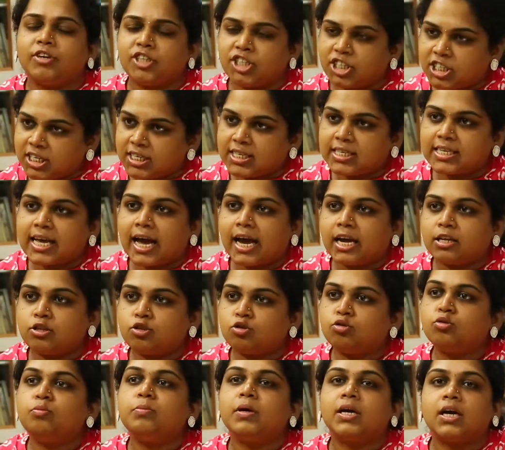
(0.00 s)
which
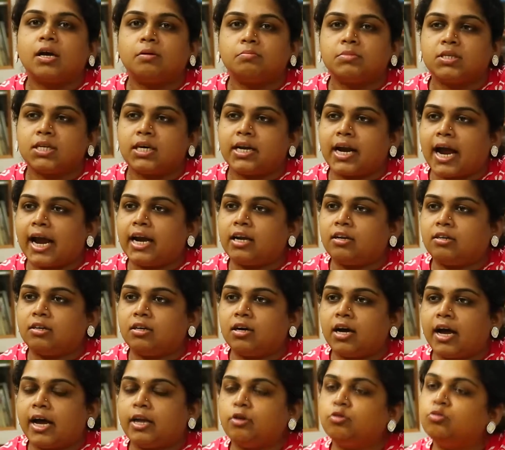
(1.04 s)
decides who becomes a
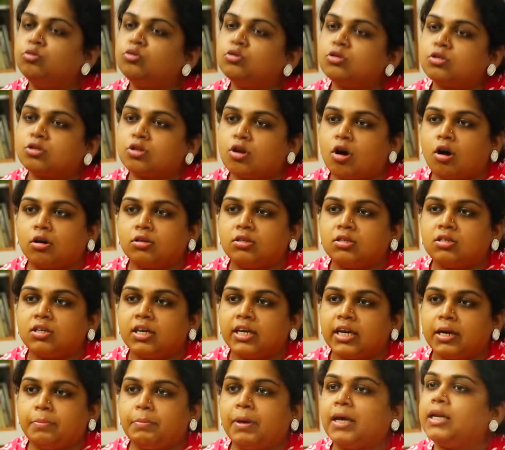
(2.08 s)
writer and whose thoughts
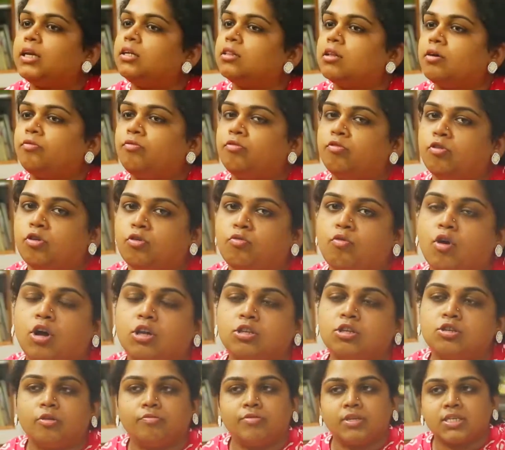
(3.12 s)
remain in the four
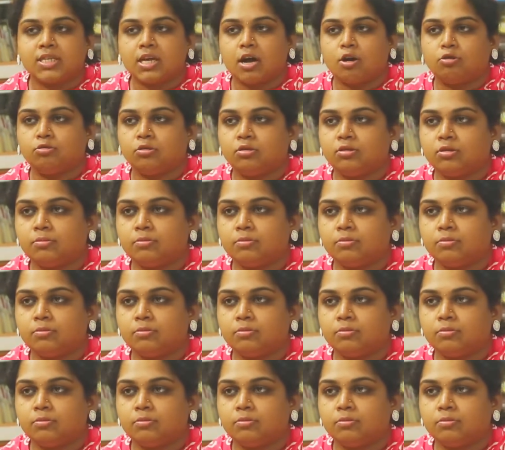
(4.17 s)
walls of his house.